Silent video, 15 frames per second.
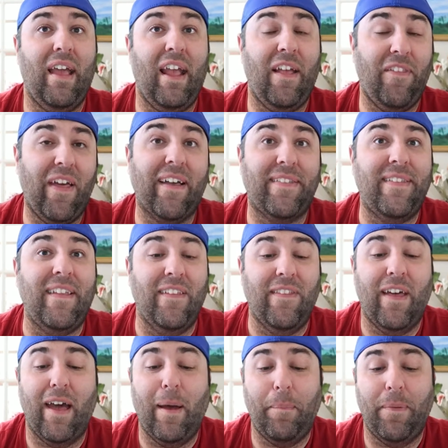And that's the end
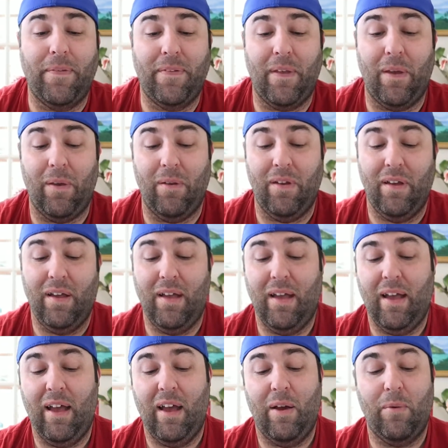of the episode.
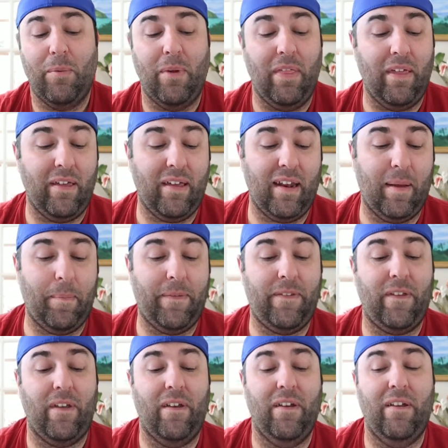Really good
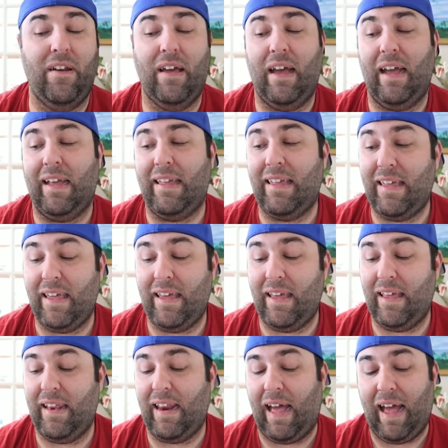episode.
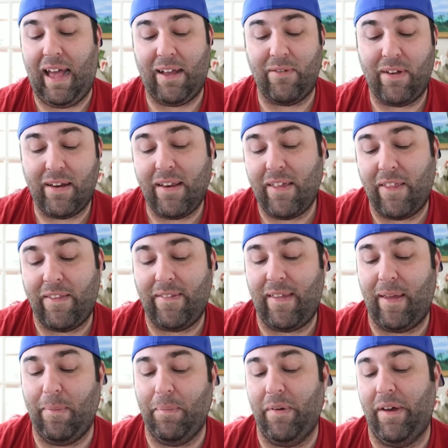Again, I'm going to have to give this
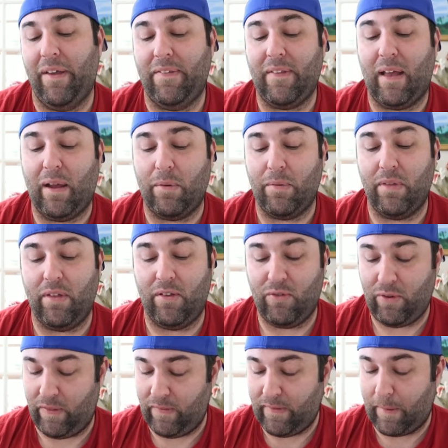A+. plus. I really
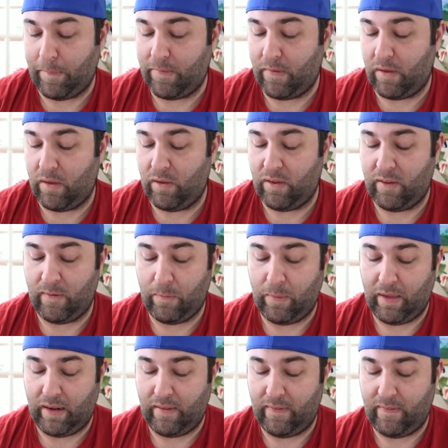enjoyed this episode because we
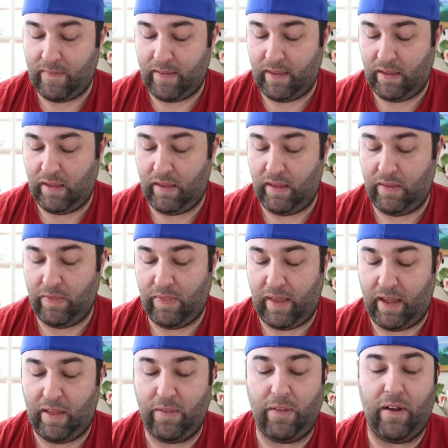get to see
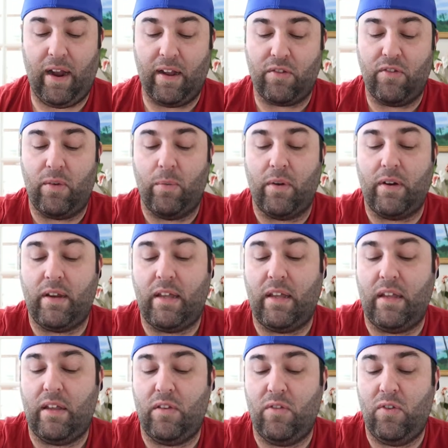that they're actually
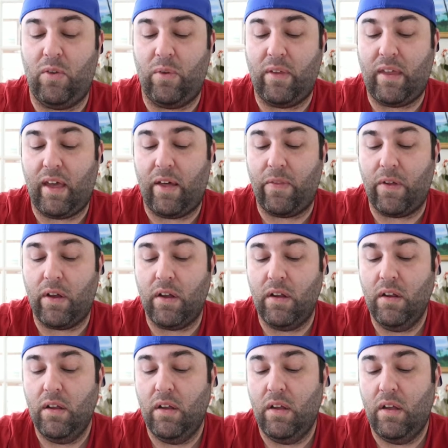working together